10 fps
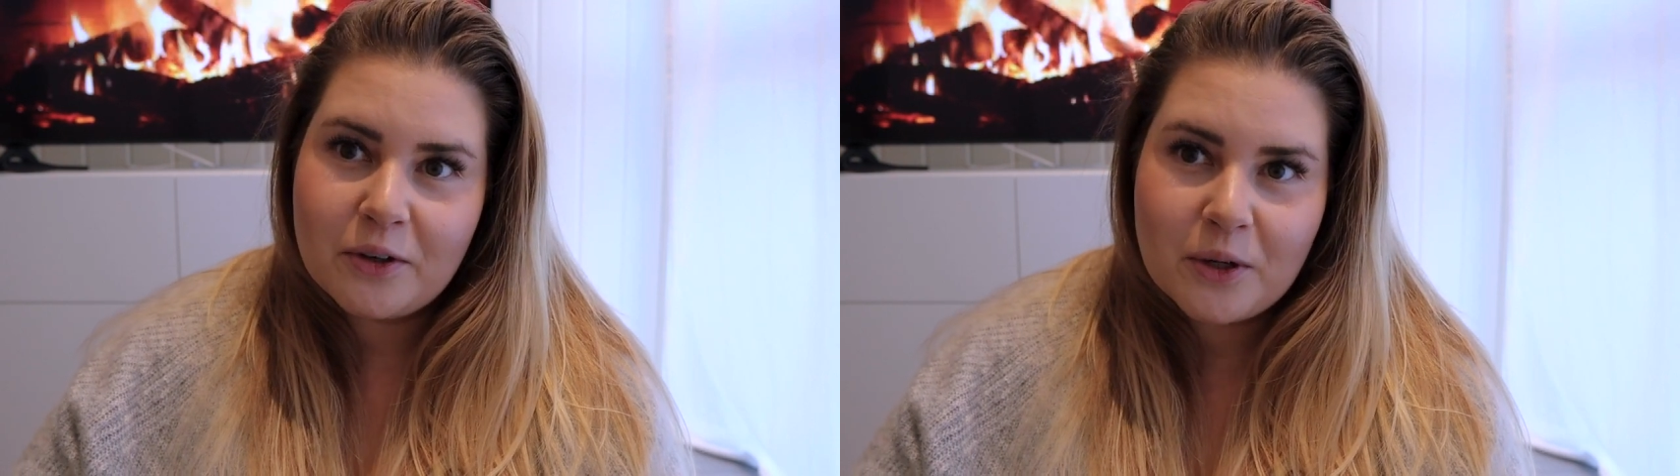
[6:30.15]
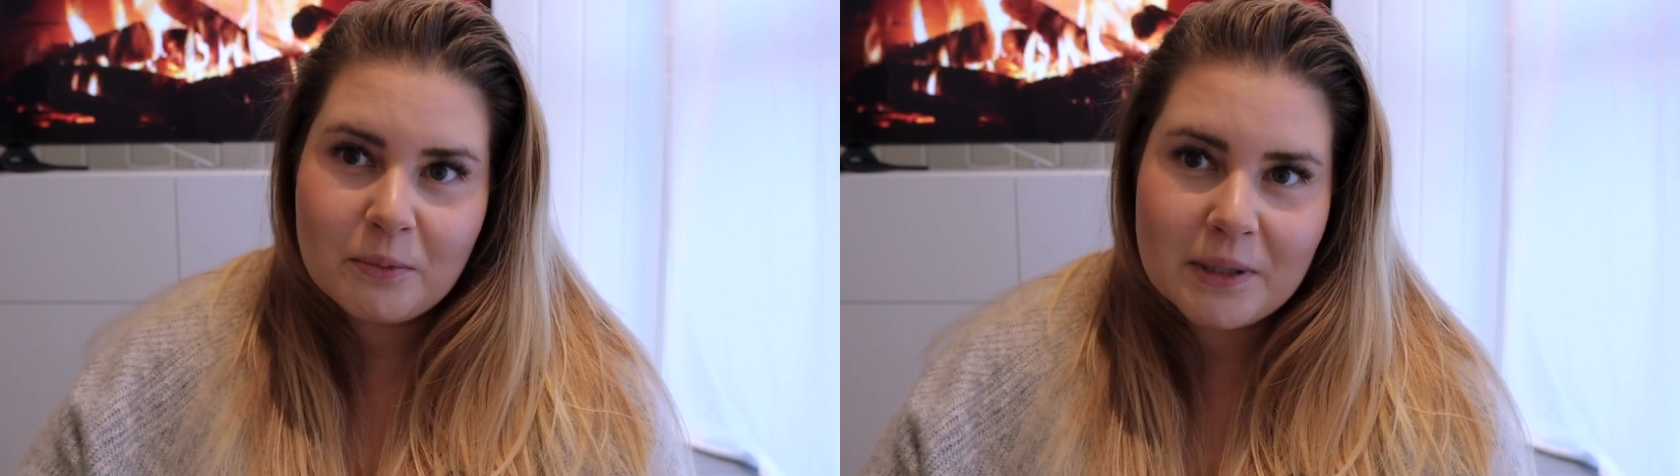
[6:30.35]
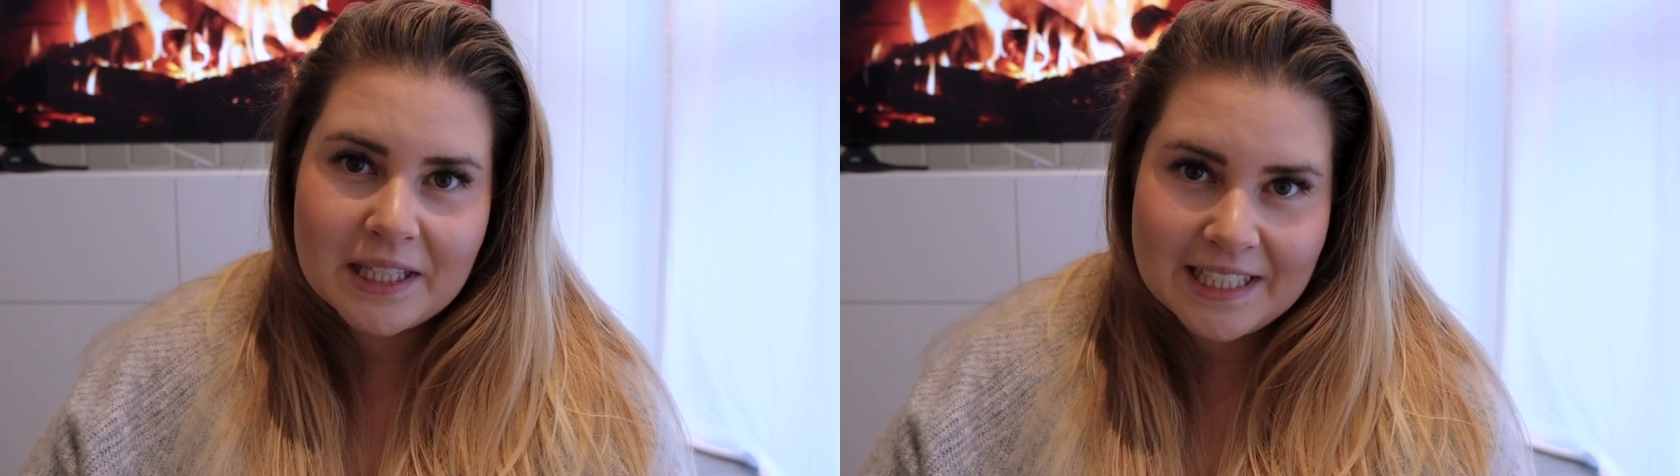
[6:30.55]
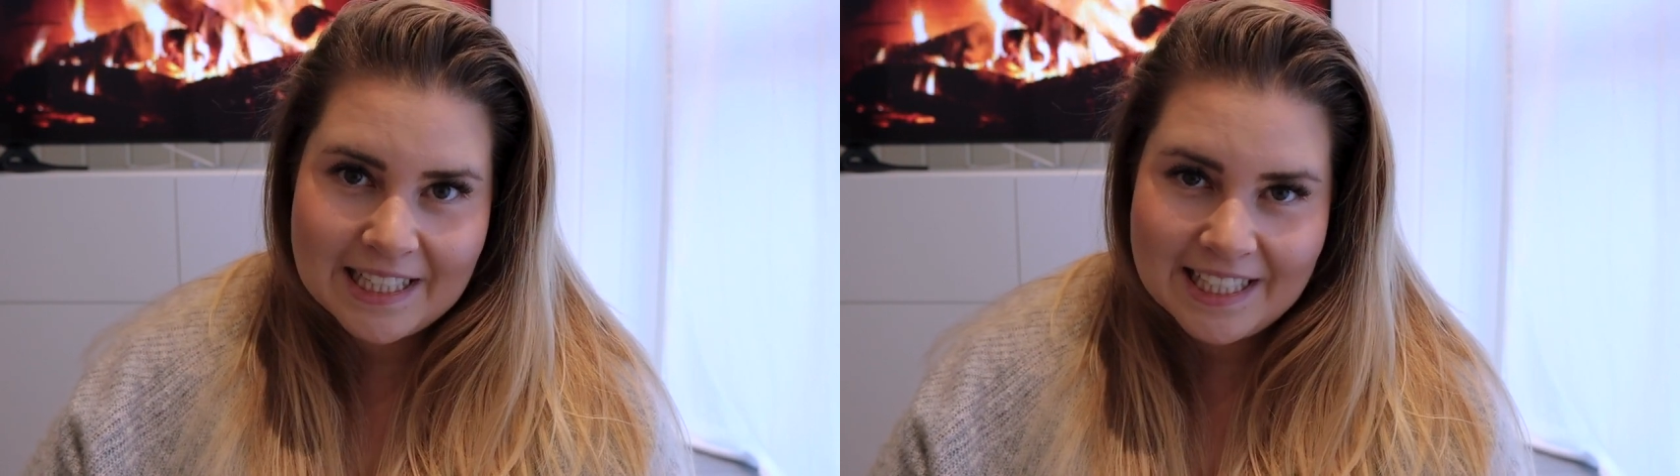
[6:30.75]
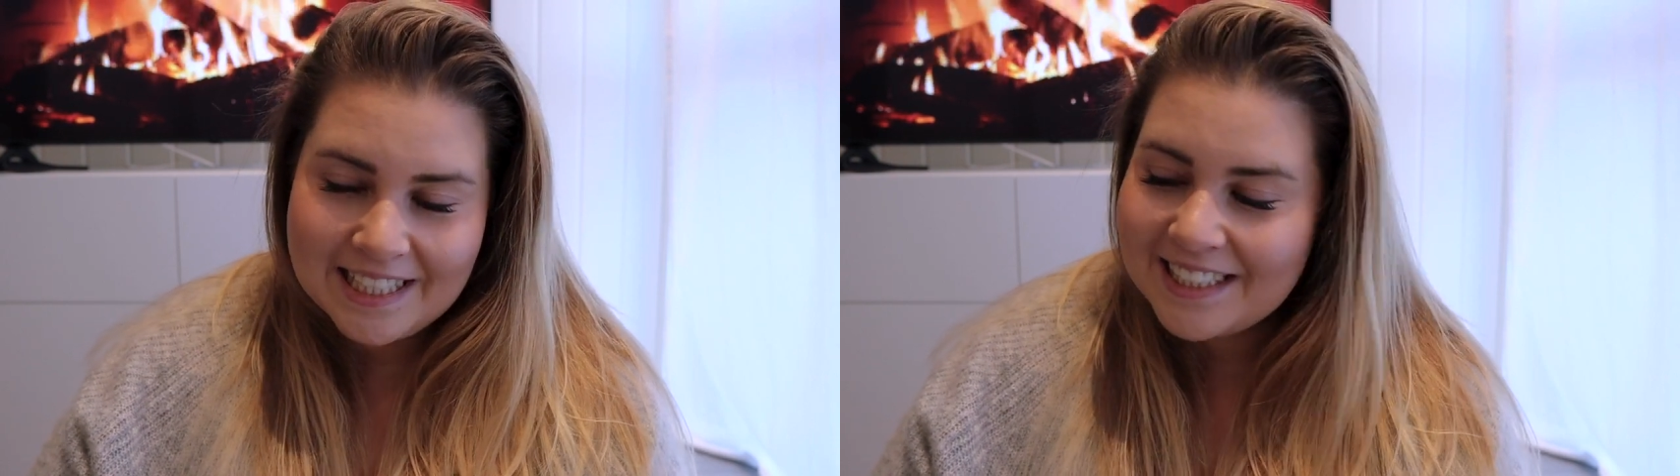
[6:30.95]
out
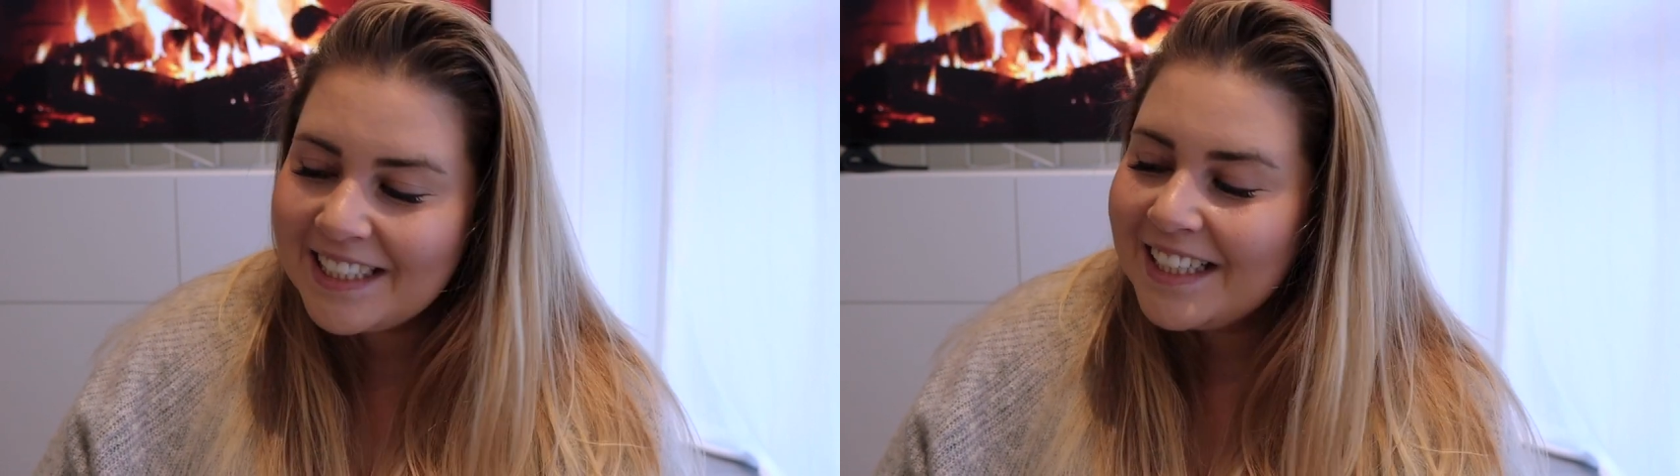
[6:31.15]
completely.